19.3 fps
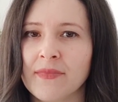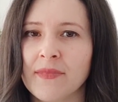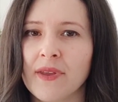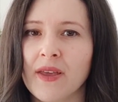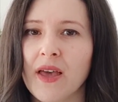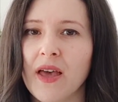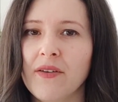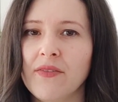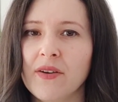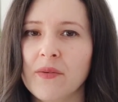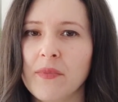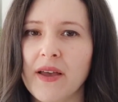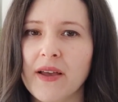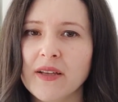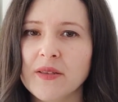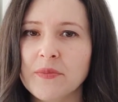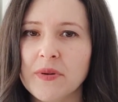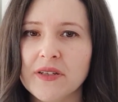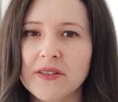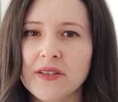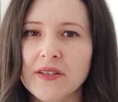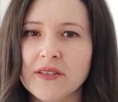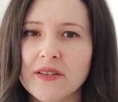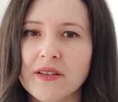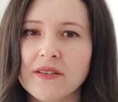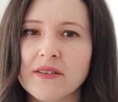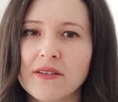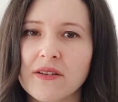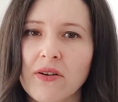Having my expertise
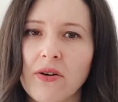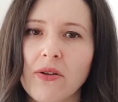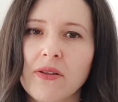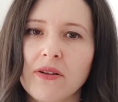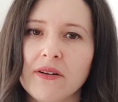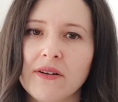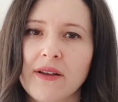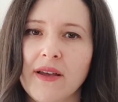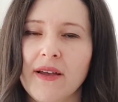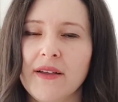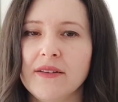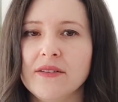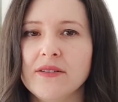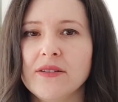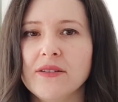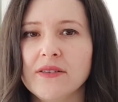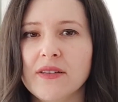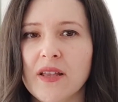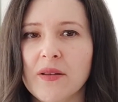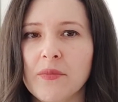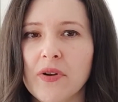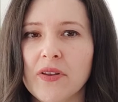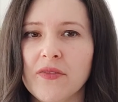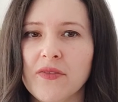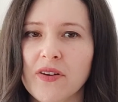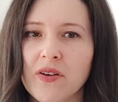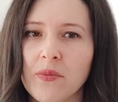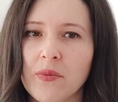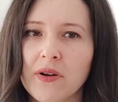as scholar and Sustainable
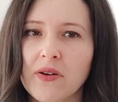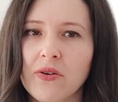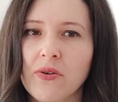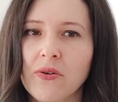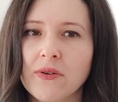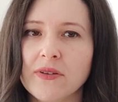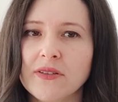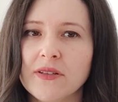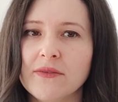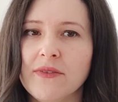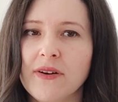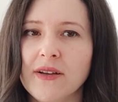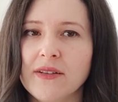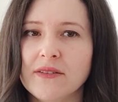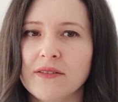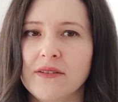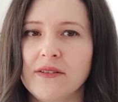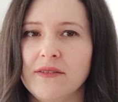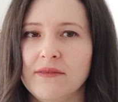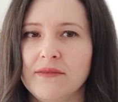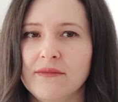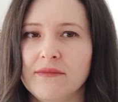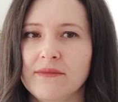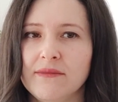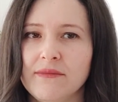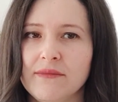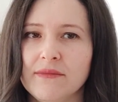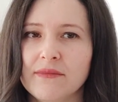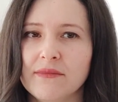Development Goals advisor,
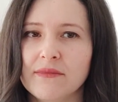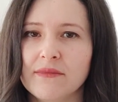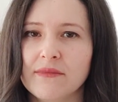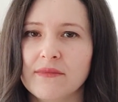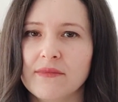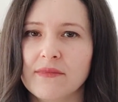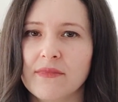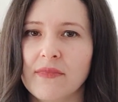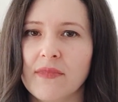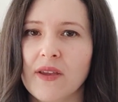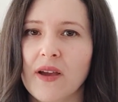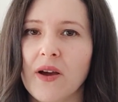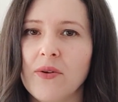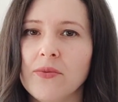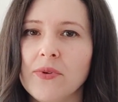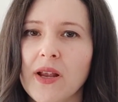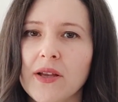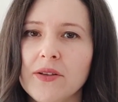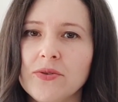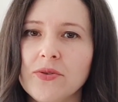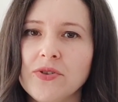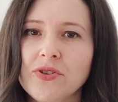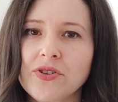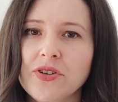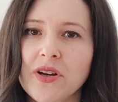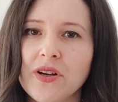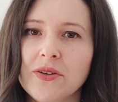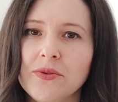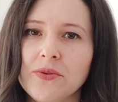I would like to
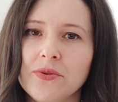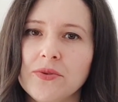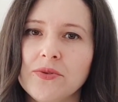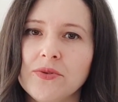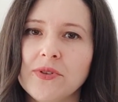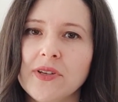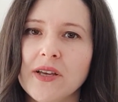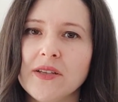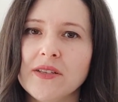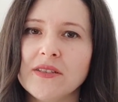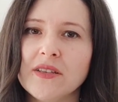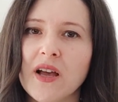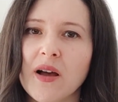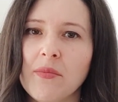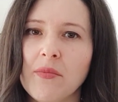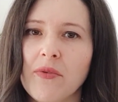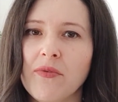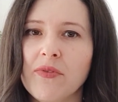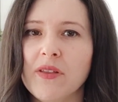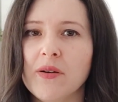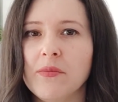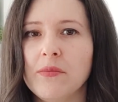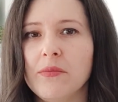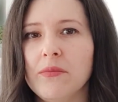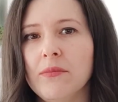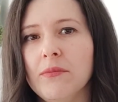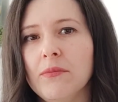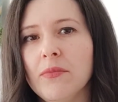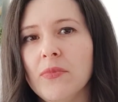share with you today some of the
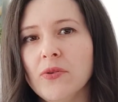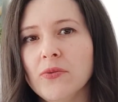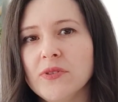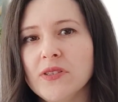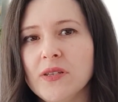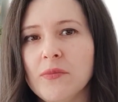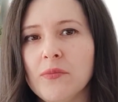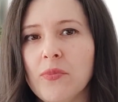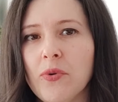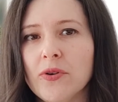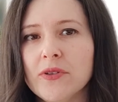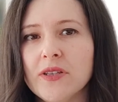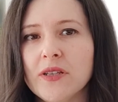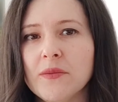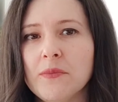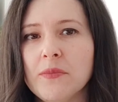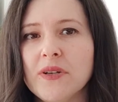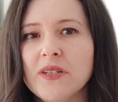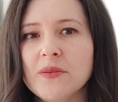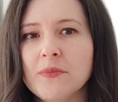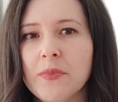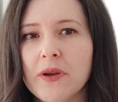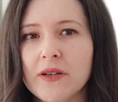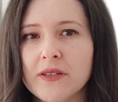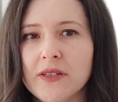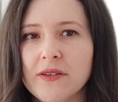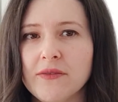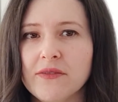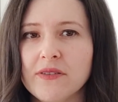most important
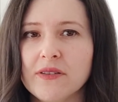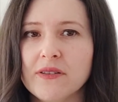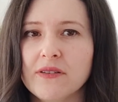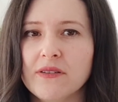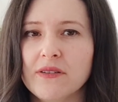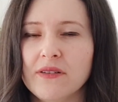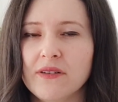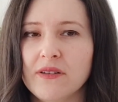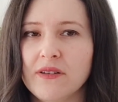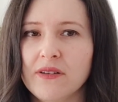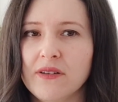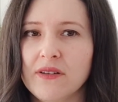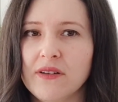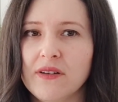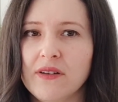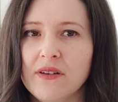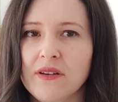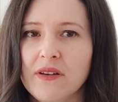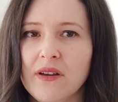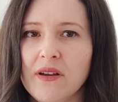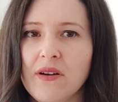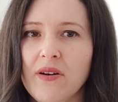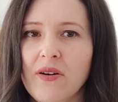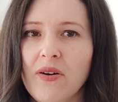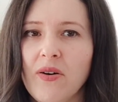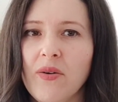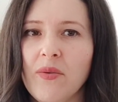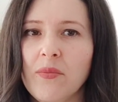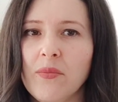perspectives
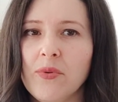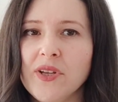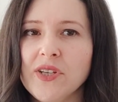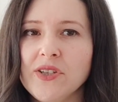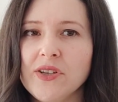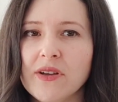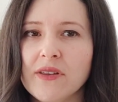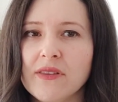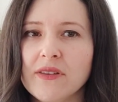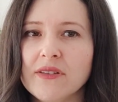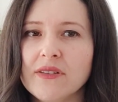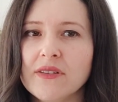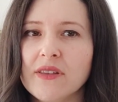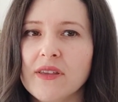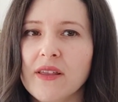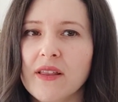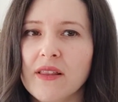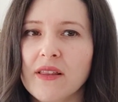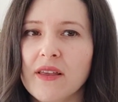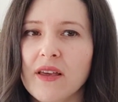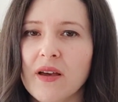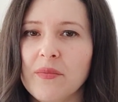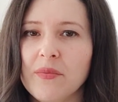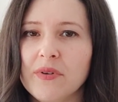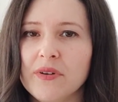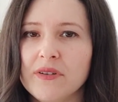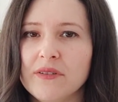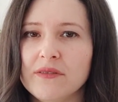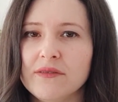on bridging the skill gap
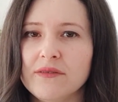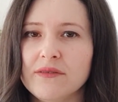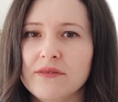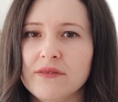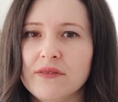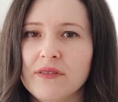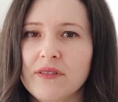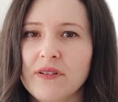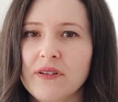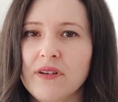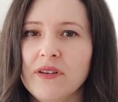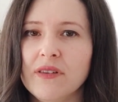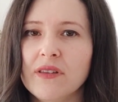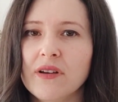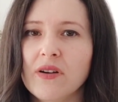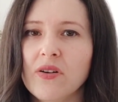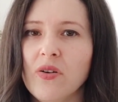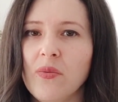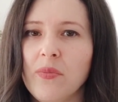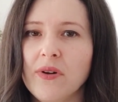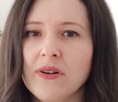in the global